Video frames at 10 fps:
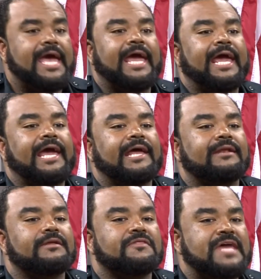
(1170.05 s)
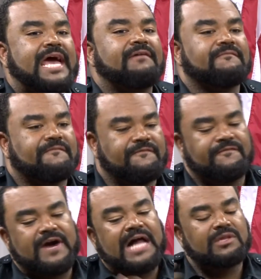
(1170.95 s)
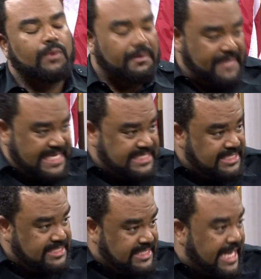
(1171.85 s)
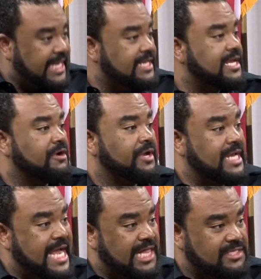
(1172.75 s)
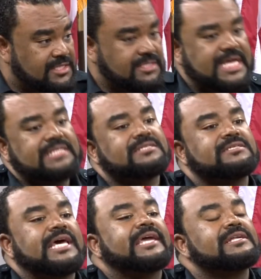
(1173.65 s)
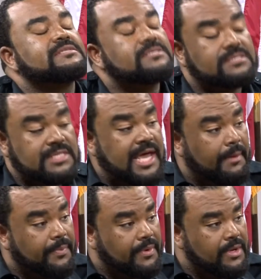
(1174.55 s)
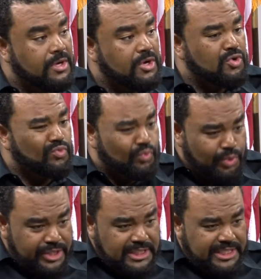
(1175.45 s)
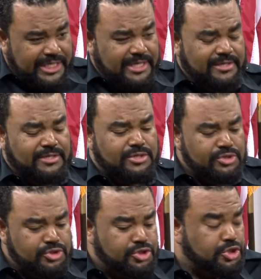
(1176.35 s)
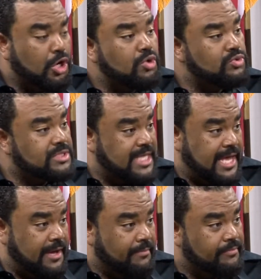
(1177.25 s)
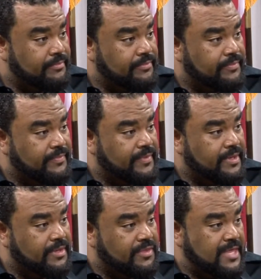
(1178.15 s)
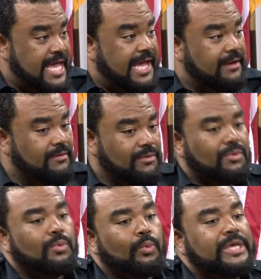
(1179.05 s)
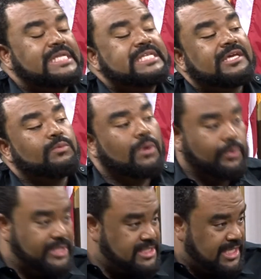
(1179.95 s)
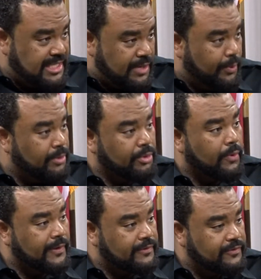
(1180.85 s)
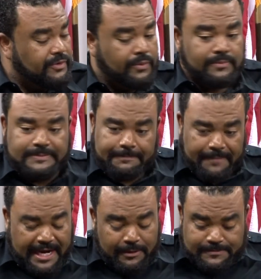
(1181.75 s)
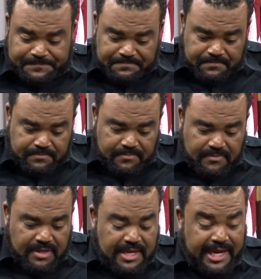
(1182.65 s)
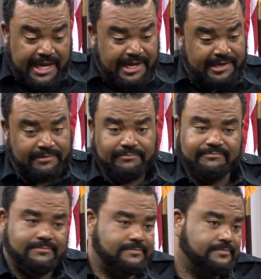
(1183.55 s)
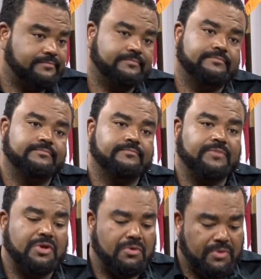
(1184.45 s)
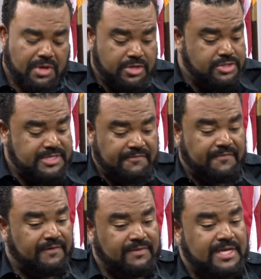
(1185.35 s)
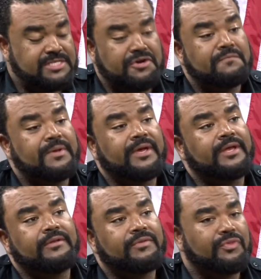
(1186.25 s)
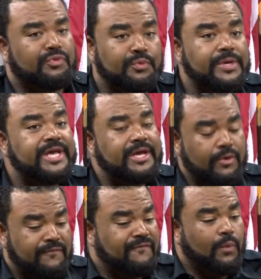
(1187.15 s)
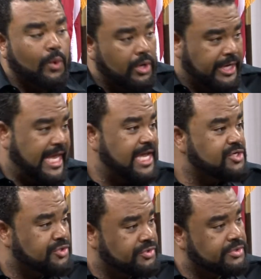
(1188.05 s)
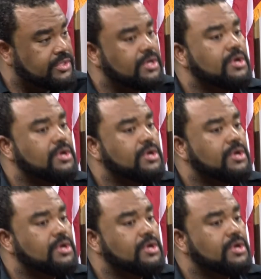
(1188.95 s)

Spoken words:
And that follow-up, that secondary analysis, that second step really shows them that we did what we said that we were going to do. Now, with 175 clients, there have been 3 or 4 occasions